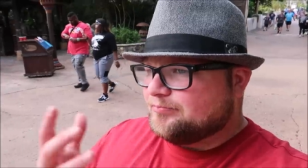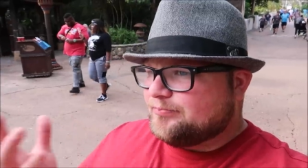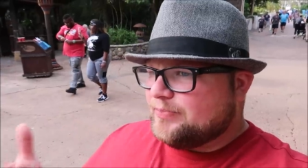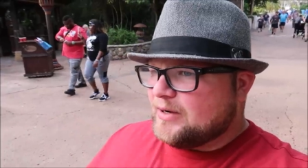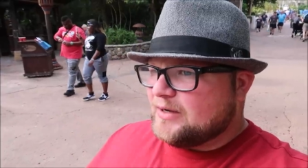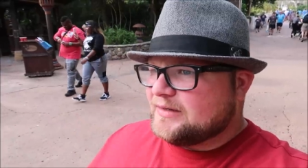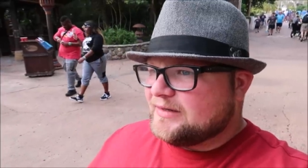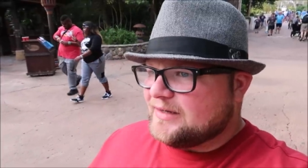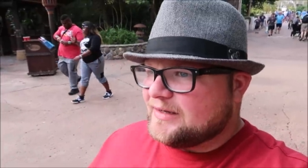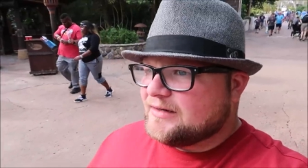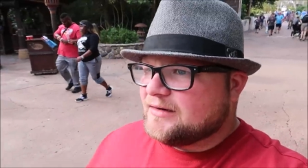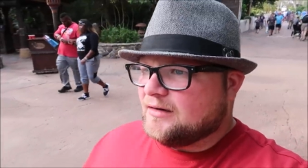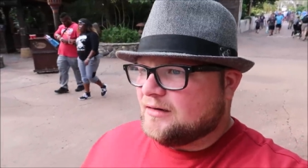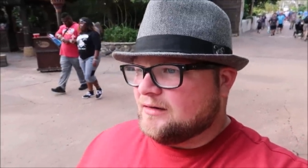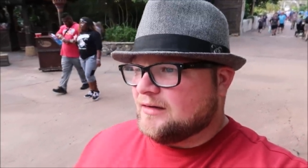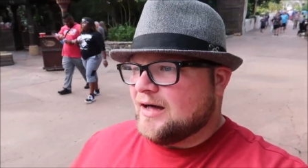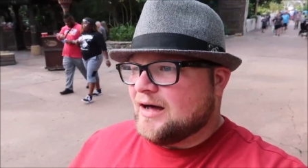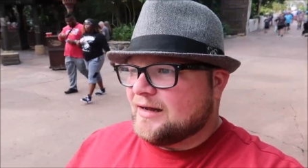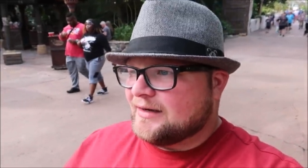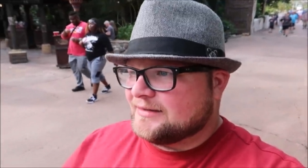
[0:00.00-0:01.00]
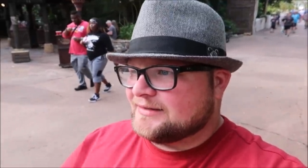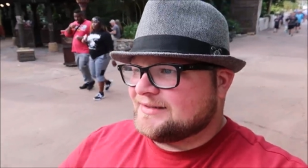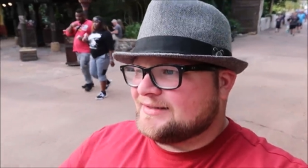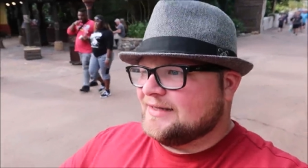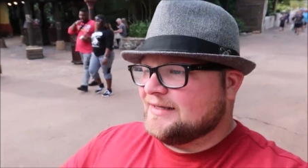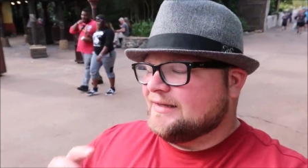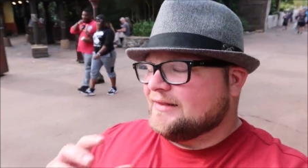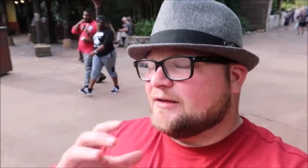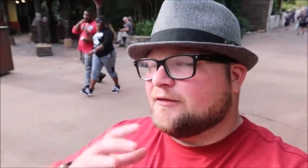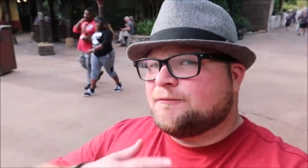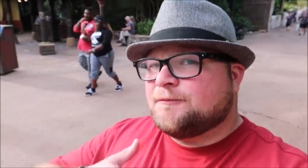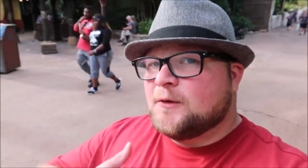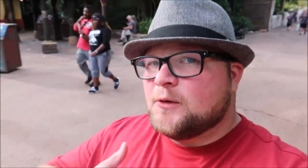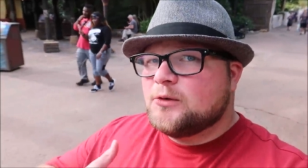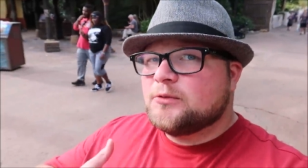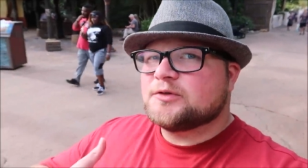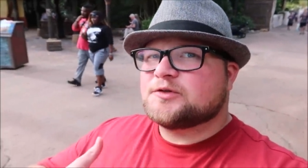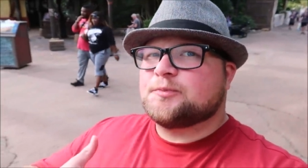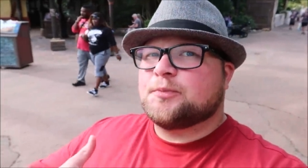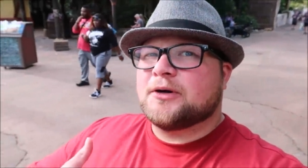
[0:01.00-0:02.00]
But in all honesty, the
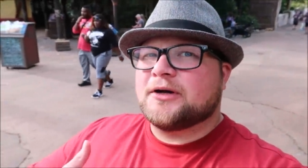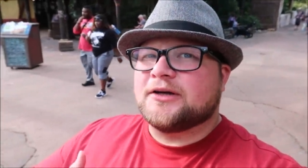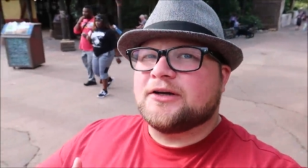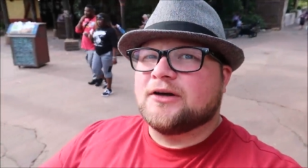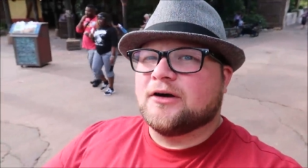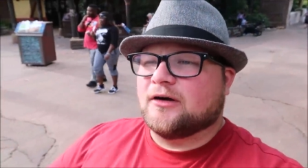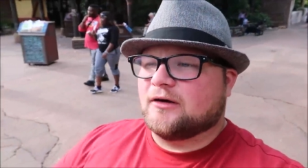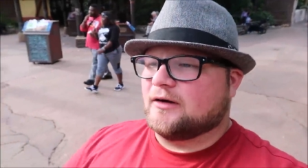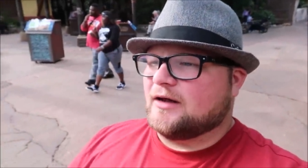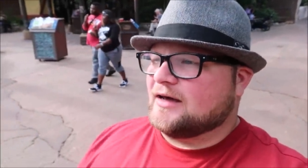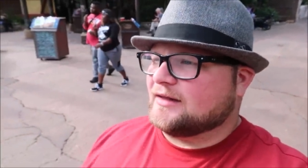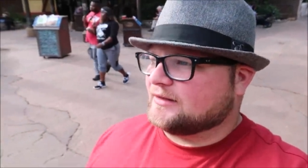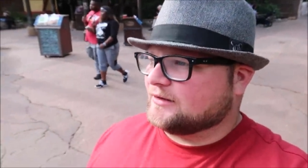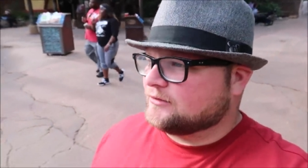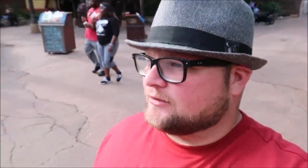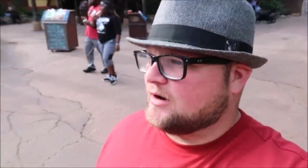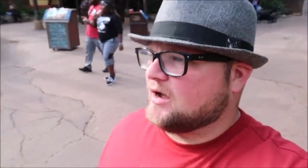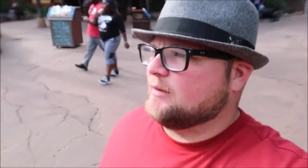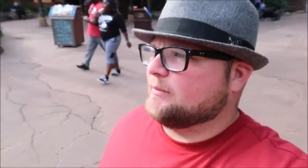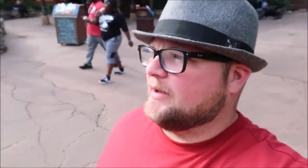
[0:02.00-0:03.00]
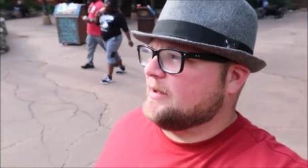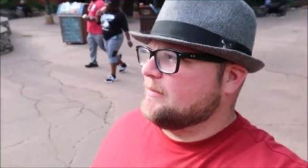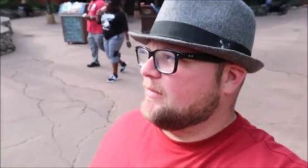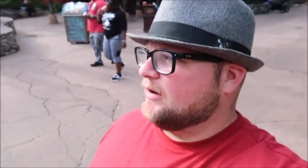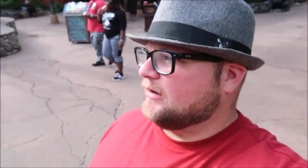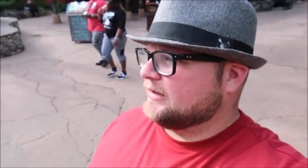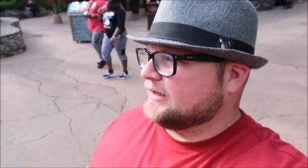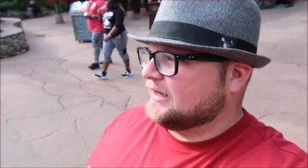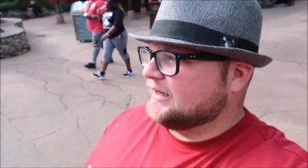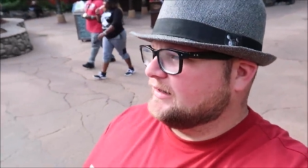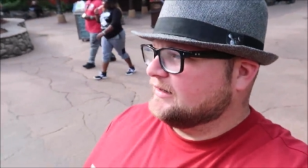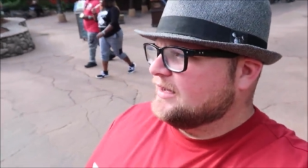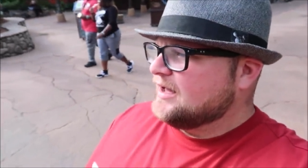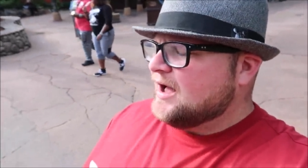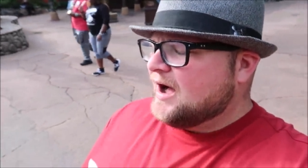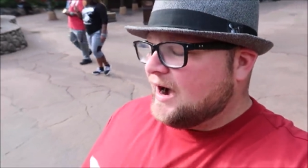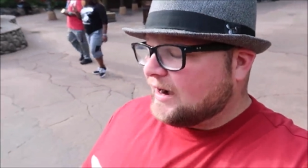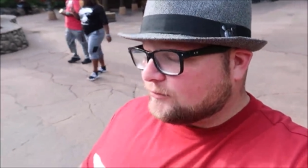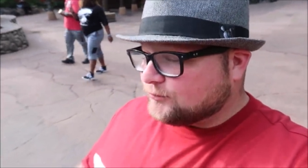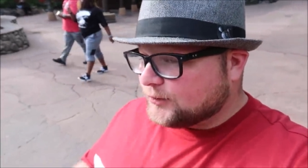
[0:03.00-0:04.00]
food was pretty good at the Harambe Market.
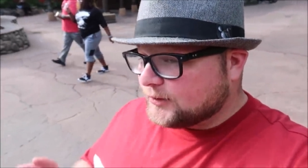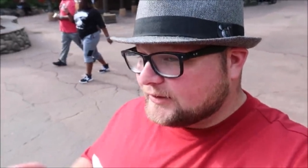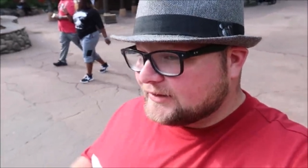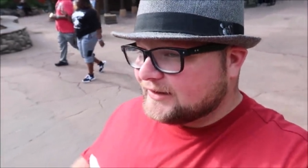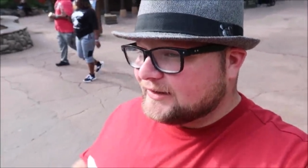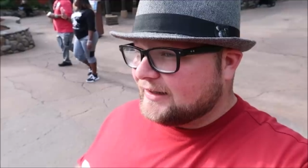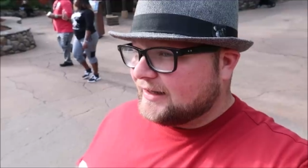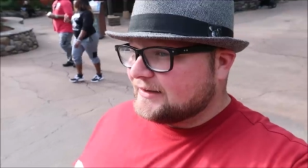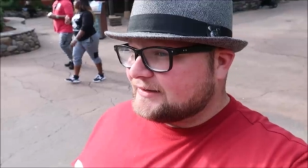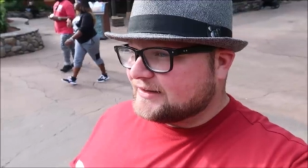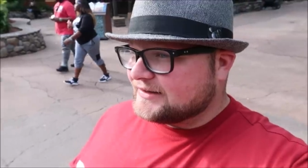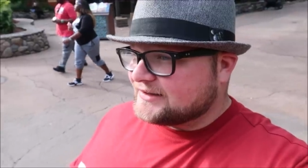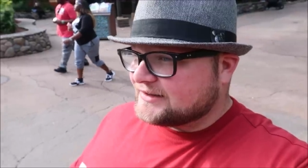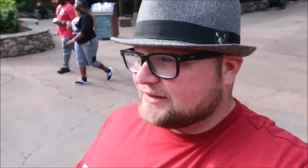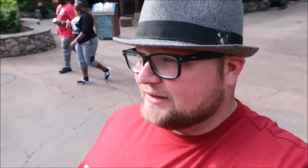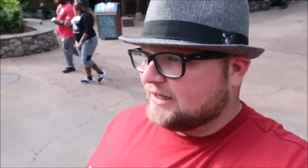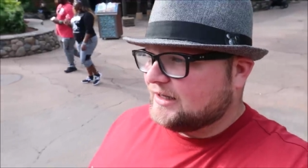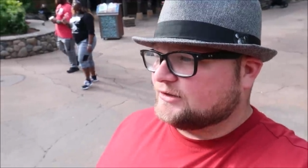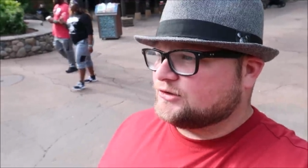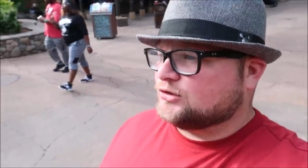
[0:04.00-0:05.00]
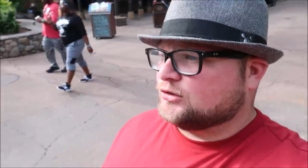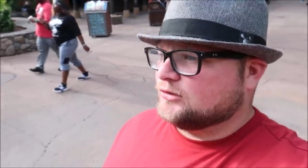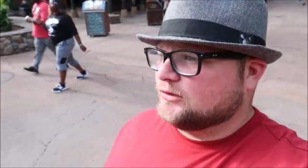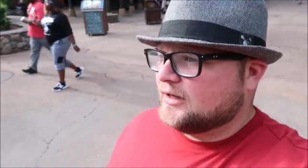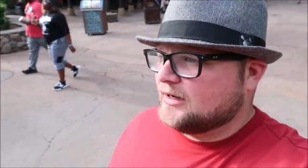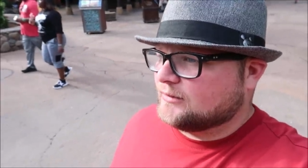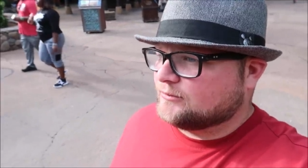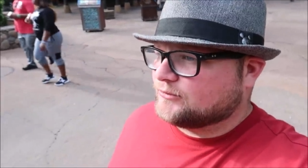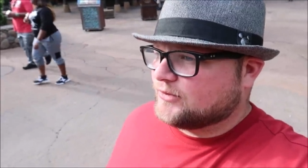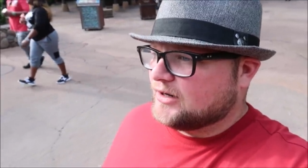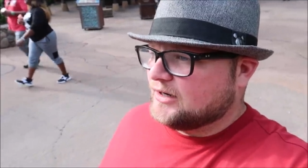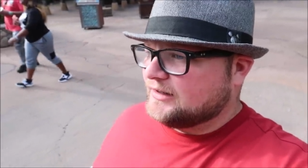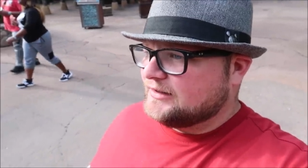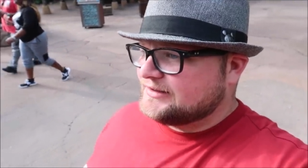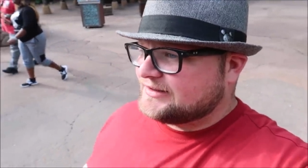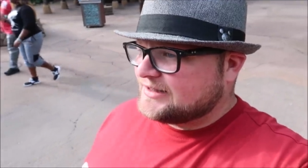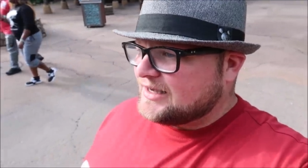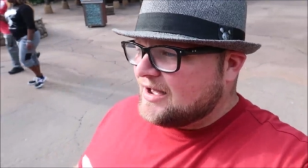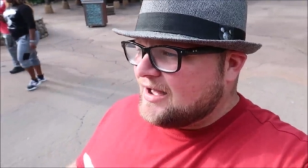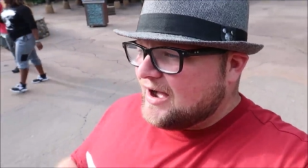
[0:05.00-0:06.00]
I really like the cilantro lime rice.